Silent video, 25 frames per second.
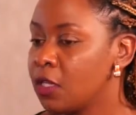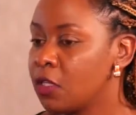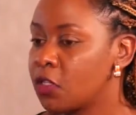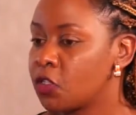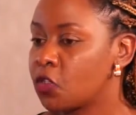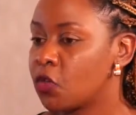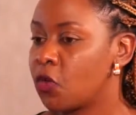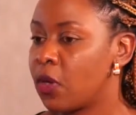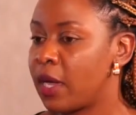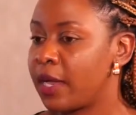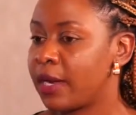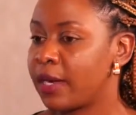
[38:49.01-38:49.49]

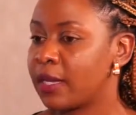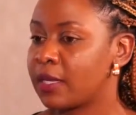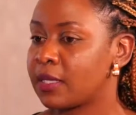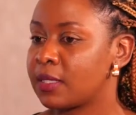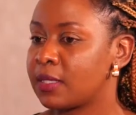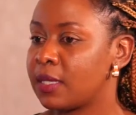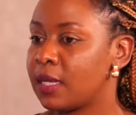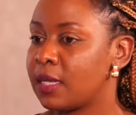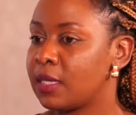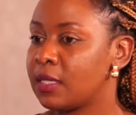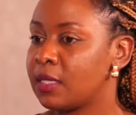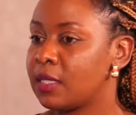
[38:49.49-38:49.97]
So
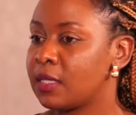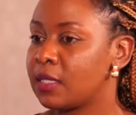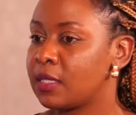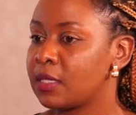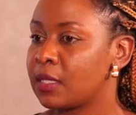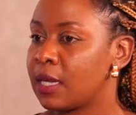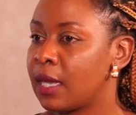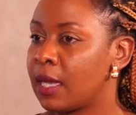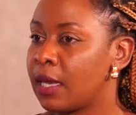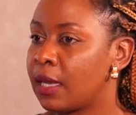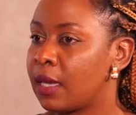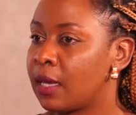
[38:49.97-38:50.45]
understand
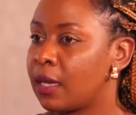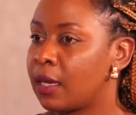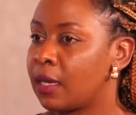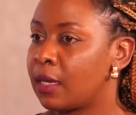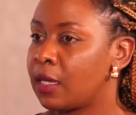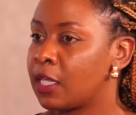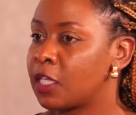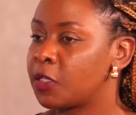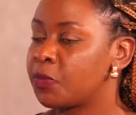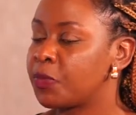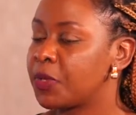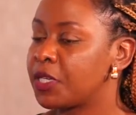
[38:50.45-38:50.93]
it,
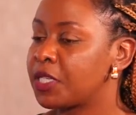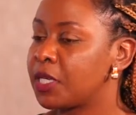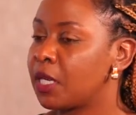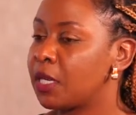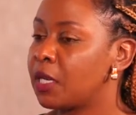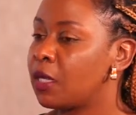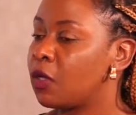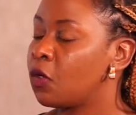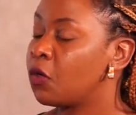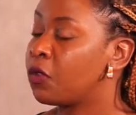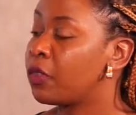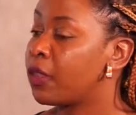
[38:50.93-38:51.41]

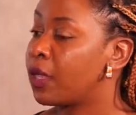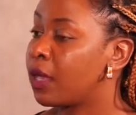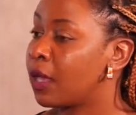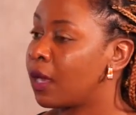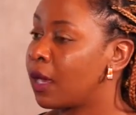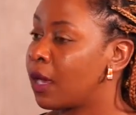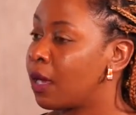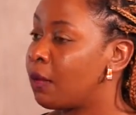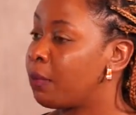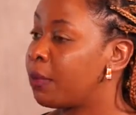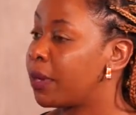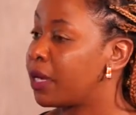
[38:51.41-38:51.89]
especially on the
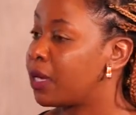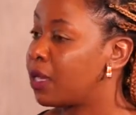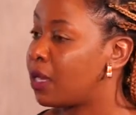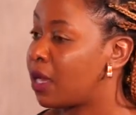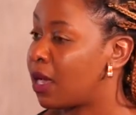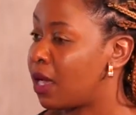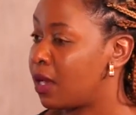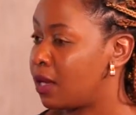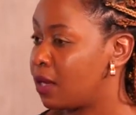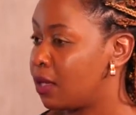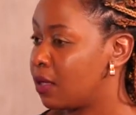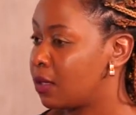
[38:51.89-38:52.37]
company
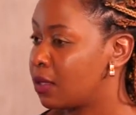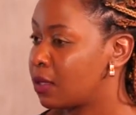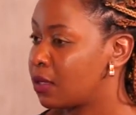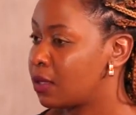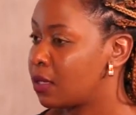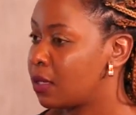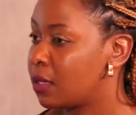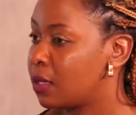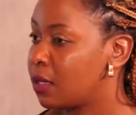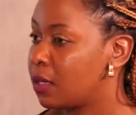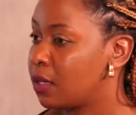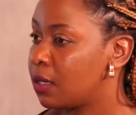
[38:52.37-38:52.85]

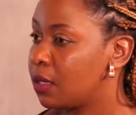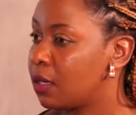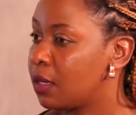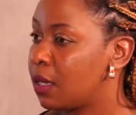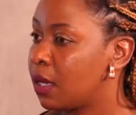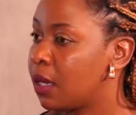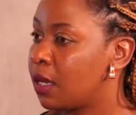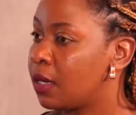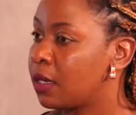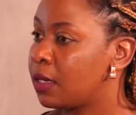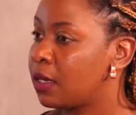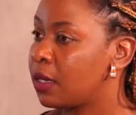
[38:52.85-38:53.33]
earnings,
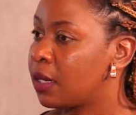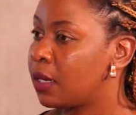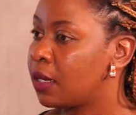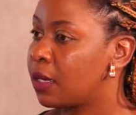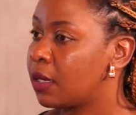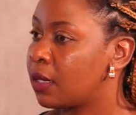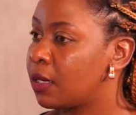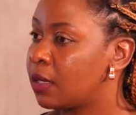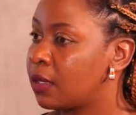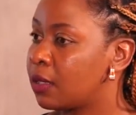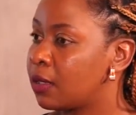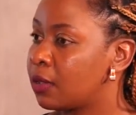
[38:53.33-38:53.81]
and
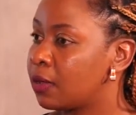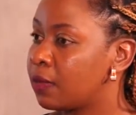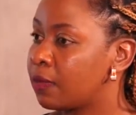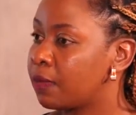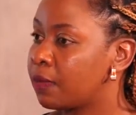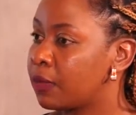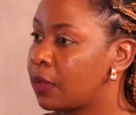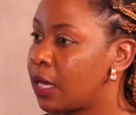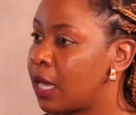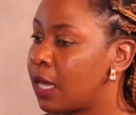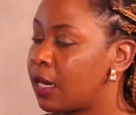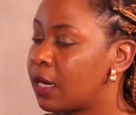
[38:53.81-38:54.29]

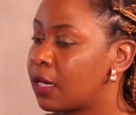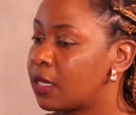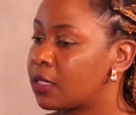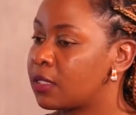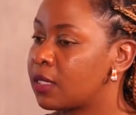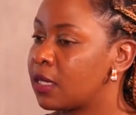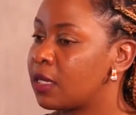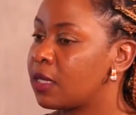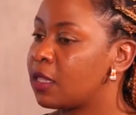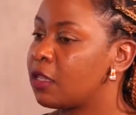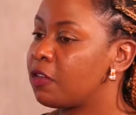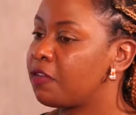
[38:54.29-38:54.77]

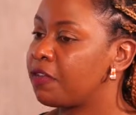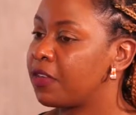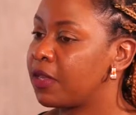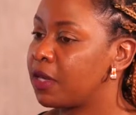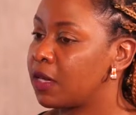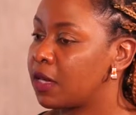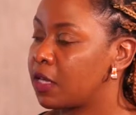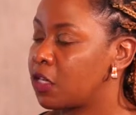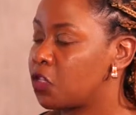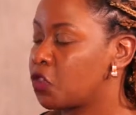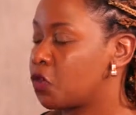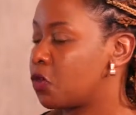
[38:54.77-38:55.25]
understand the
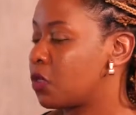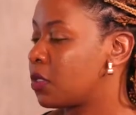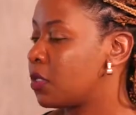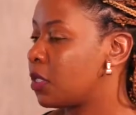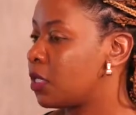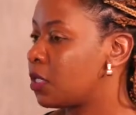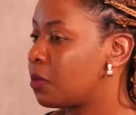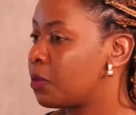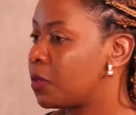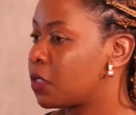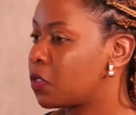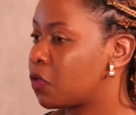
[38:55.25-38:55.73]
financial
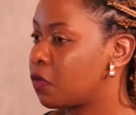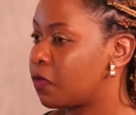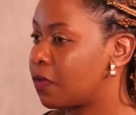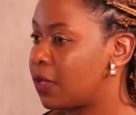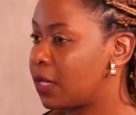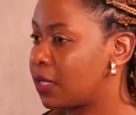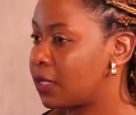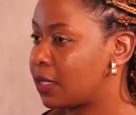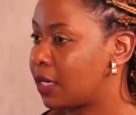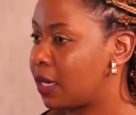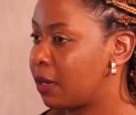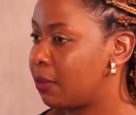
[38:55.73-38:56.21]
statements of
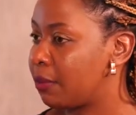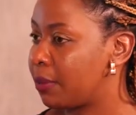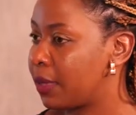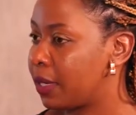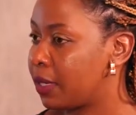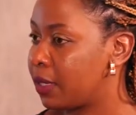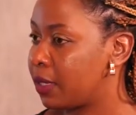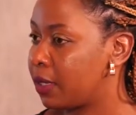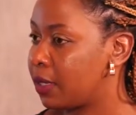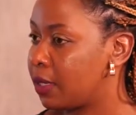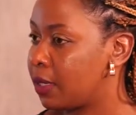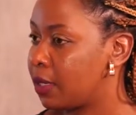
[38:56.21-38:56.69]
that
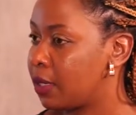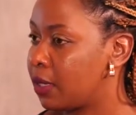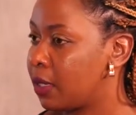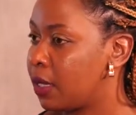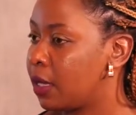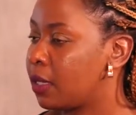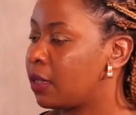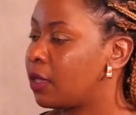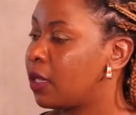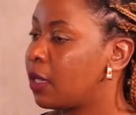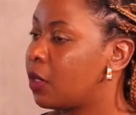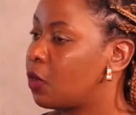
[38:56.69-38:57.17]
company
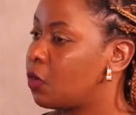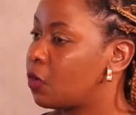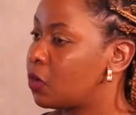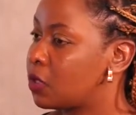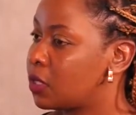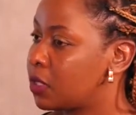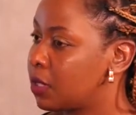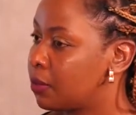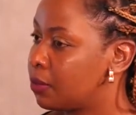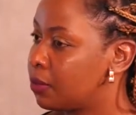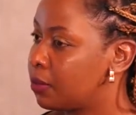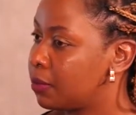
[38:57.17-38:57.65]
and the
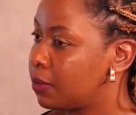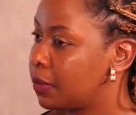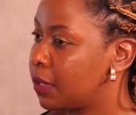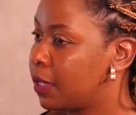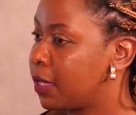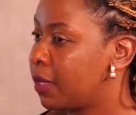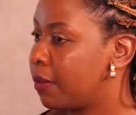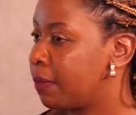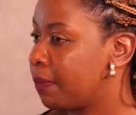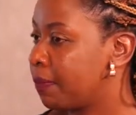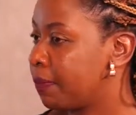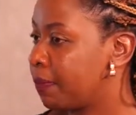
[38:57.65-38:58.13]
long-term
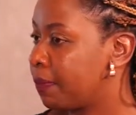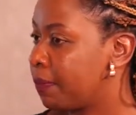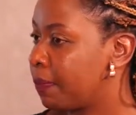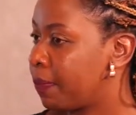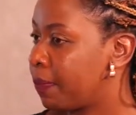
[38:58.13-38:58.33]
game.